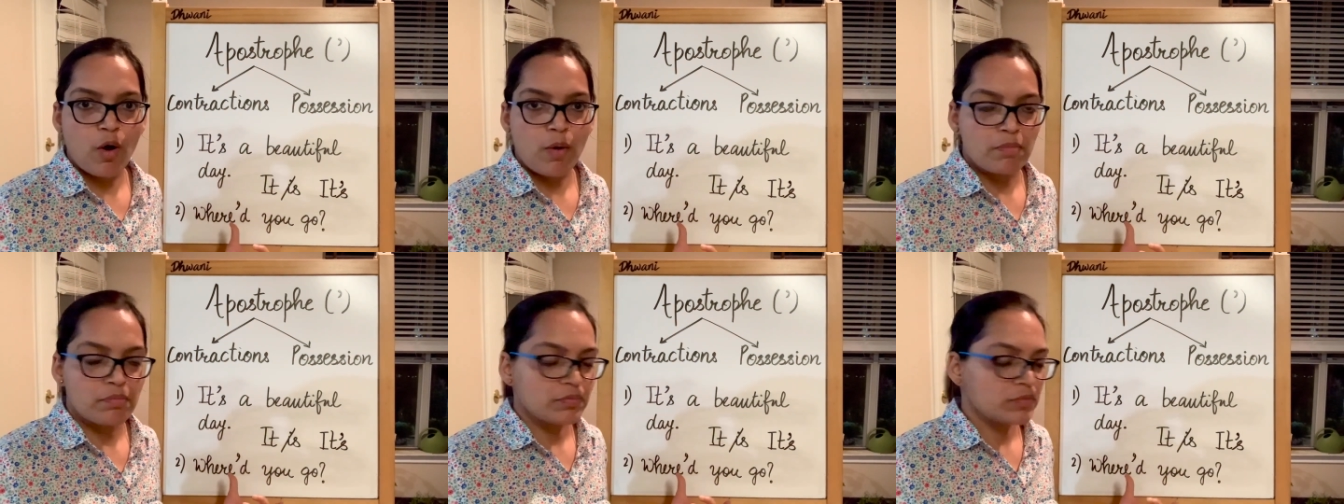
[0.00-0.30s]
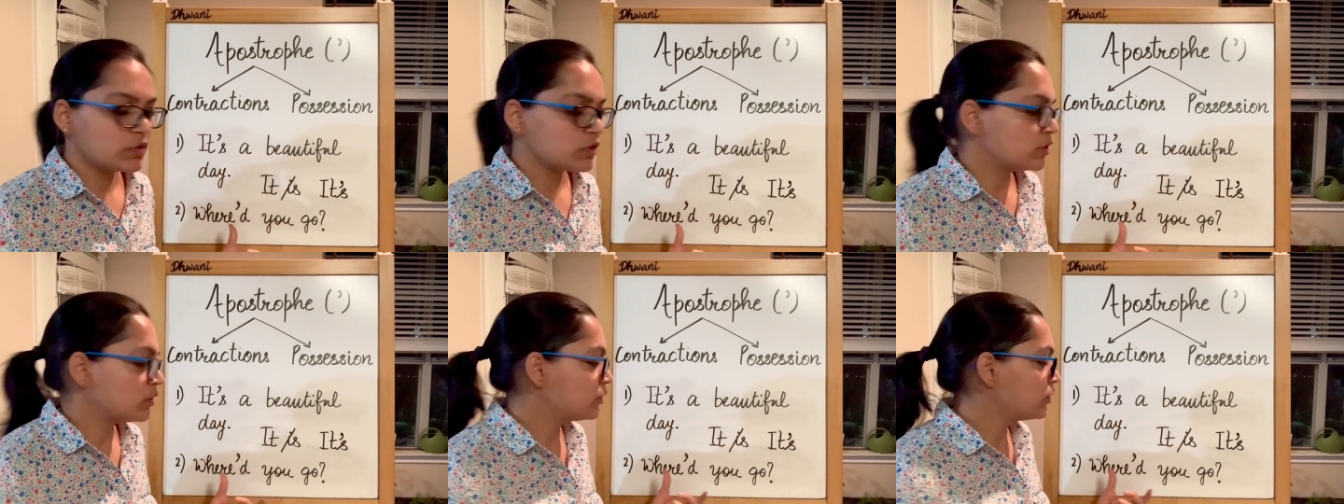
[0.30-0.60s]

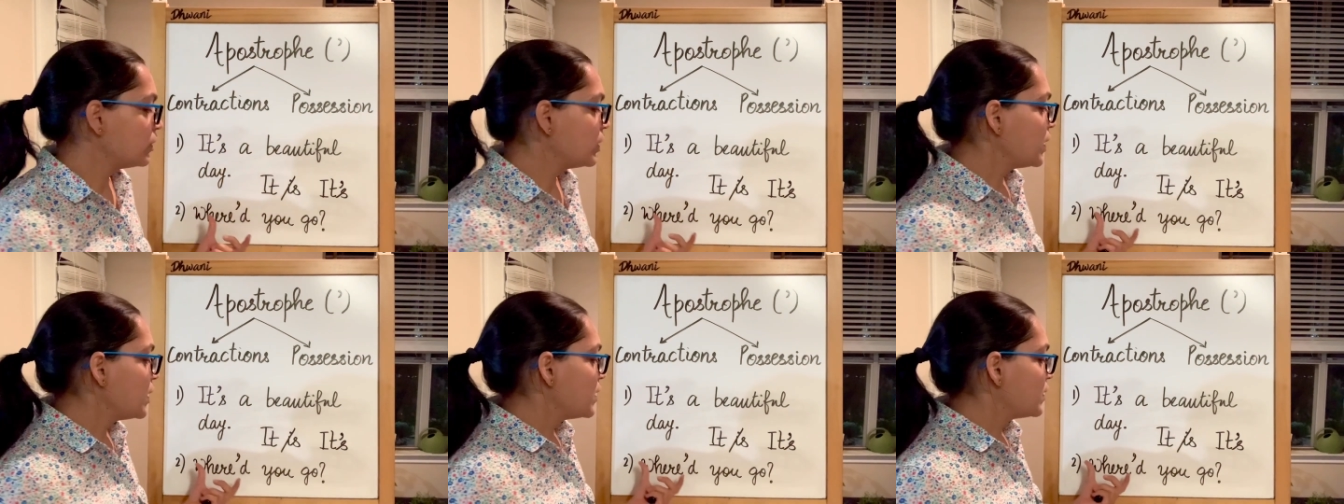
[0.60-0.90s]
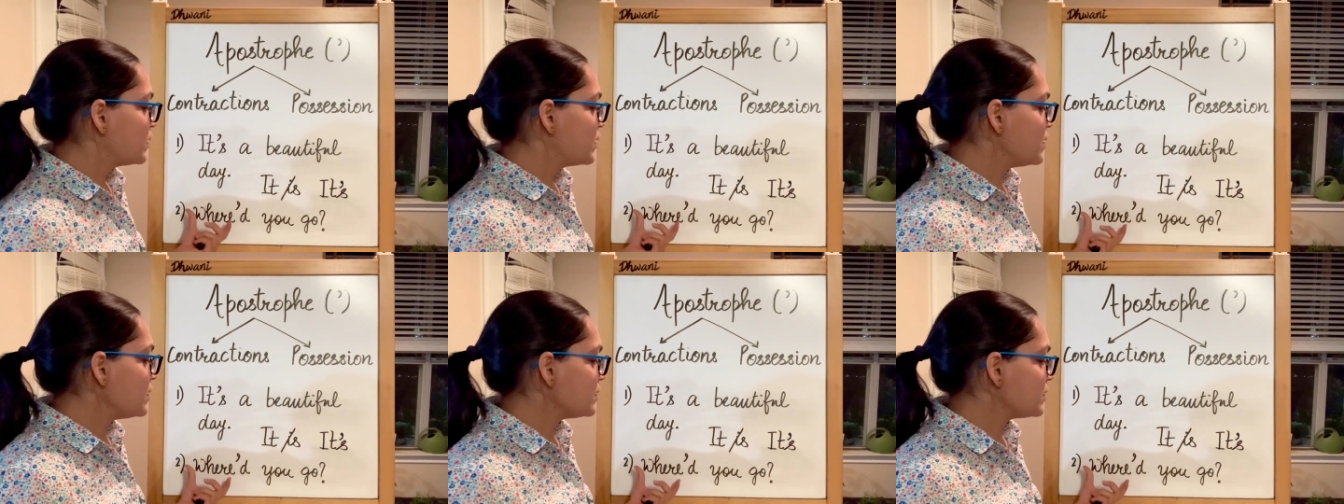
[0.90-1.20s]
So
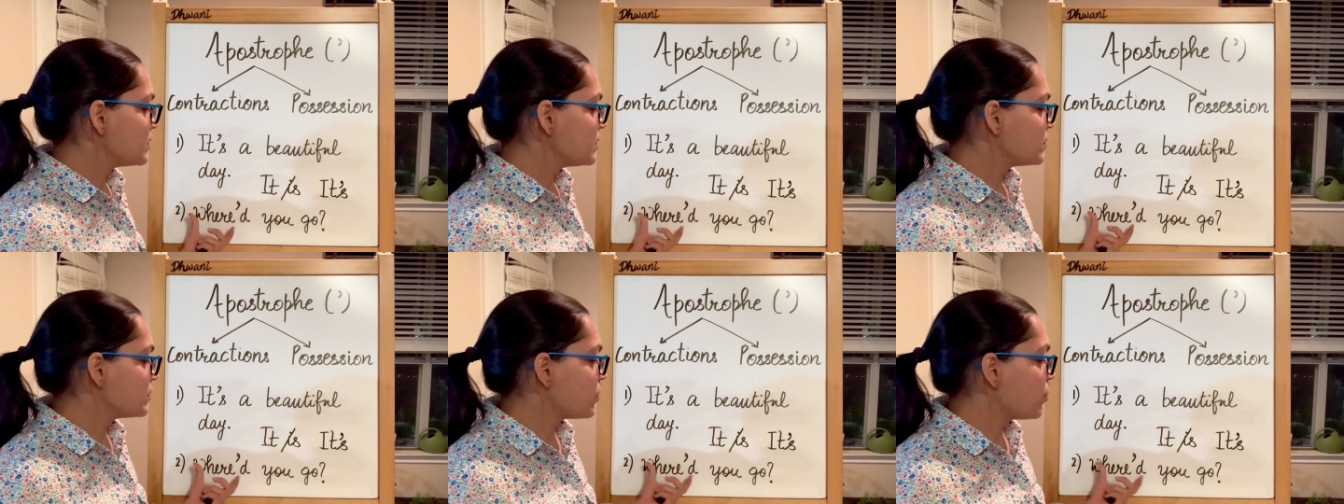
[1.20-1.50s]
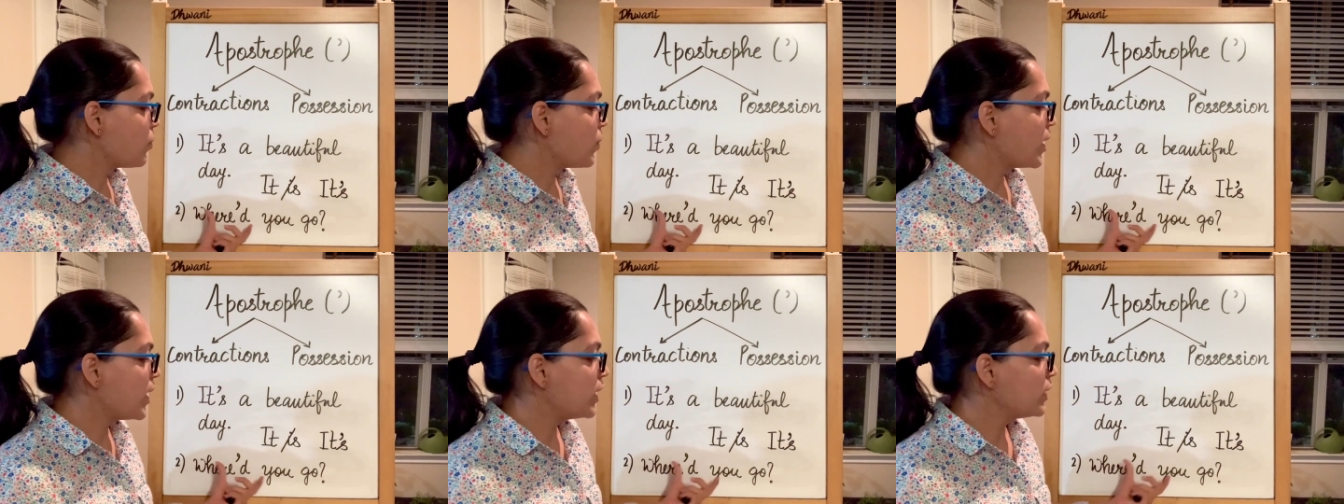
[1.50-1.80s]
this is
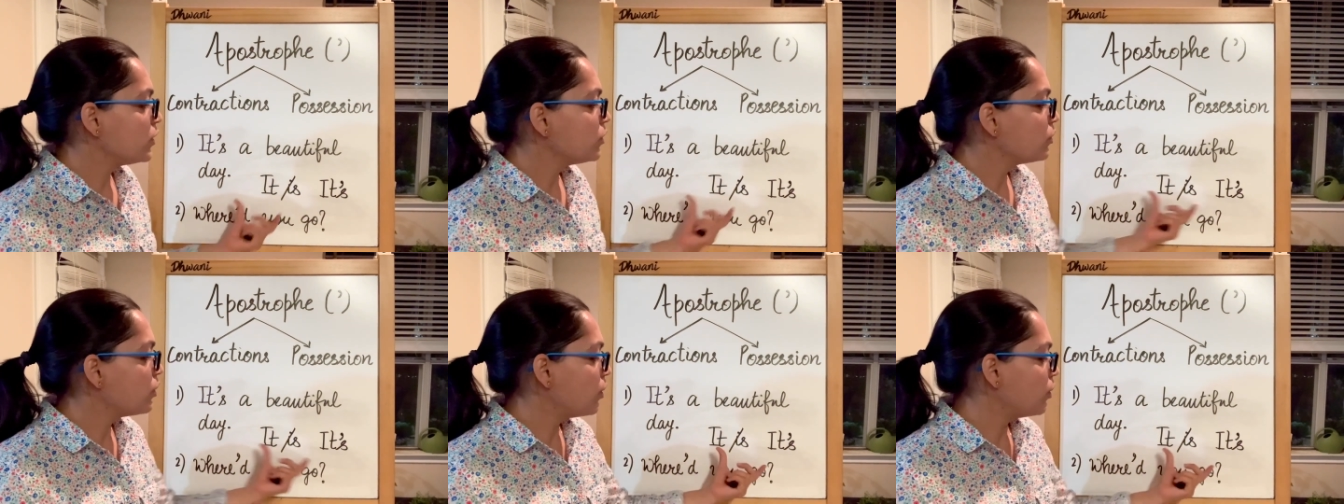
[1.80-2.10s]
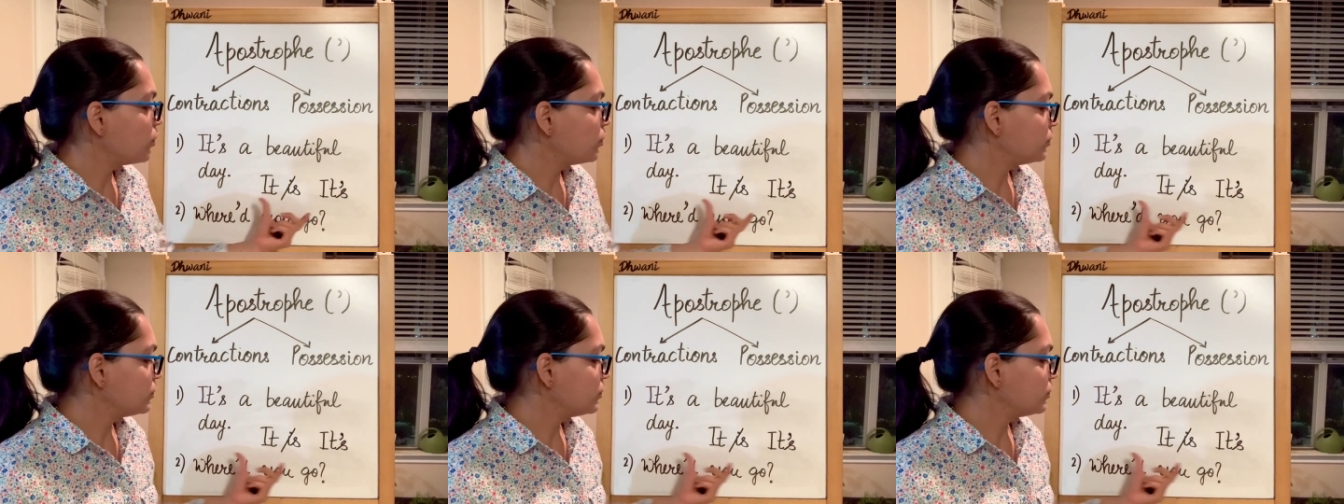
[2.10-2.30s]
where'd you go?